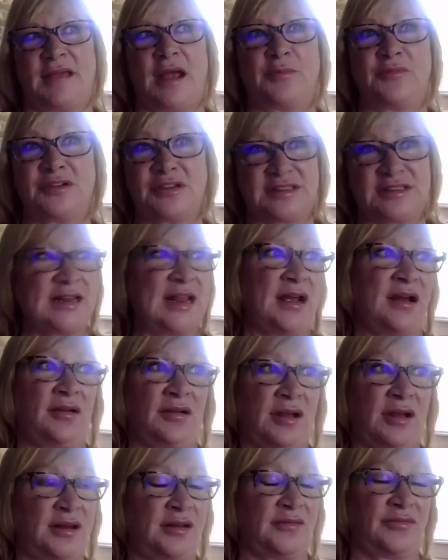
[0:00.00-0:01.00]
just now
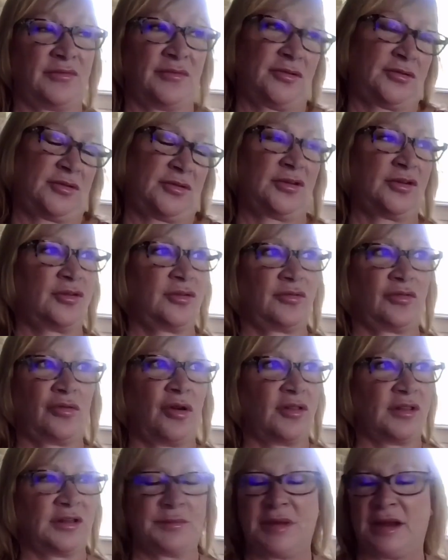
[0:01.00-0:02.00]
kind of
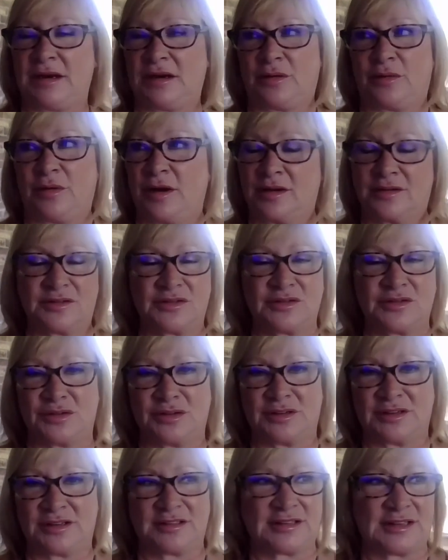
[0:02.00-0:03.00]
crawling back around to it
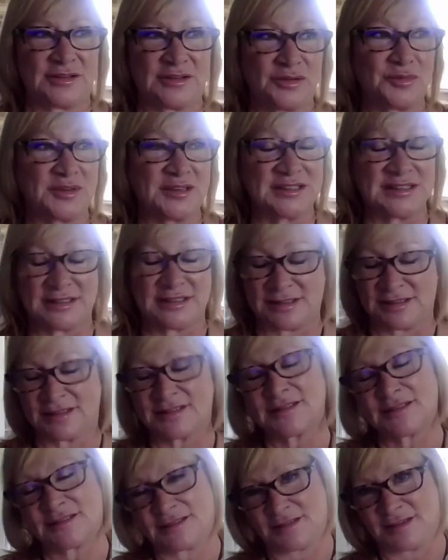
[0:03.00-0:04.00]
because I do miss it,
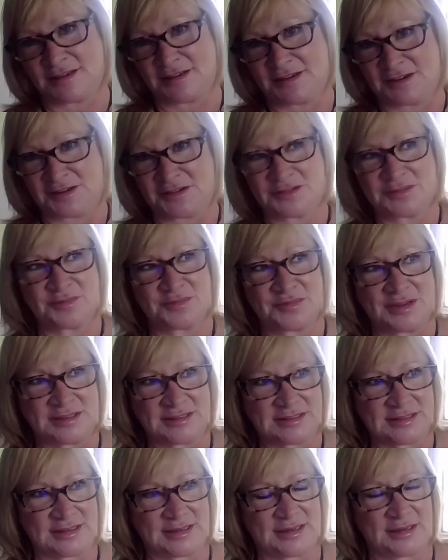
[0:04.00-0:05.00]

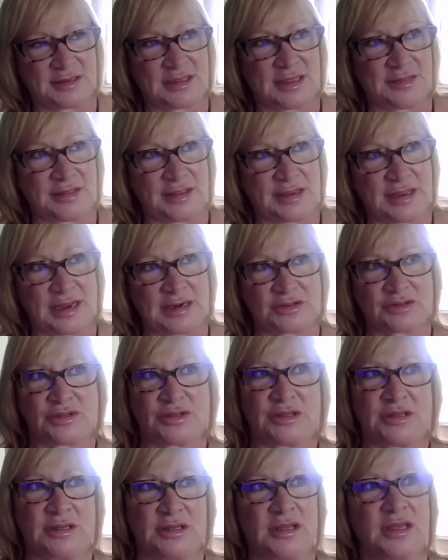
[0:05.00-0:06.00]
But and they
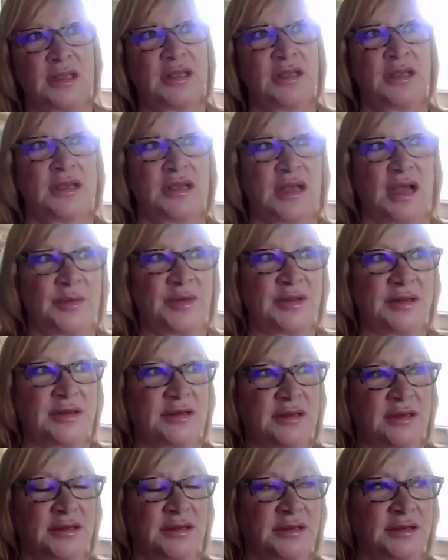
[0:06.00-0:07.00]
actually, I'm
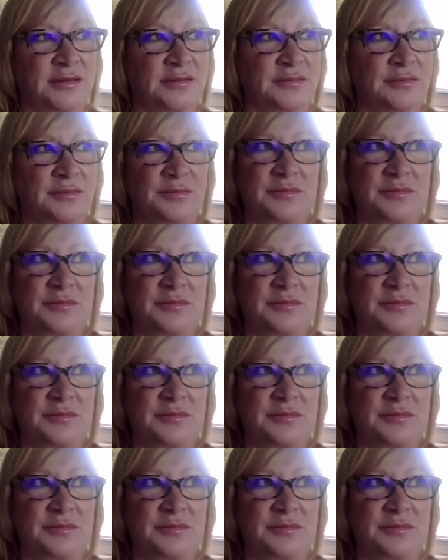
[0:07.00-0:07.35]
in.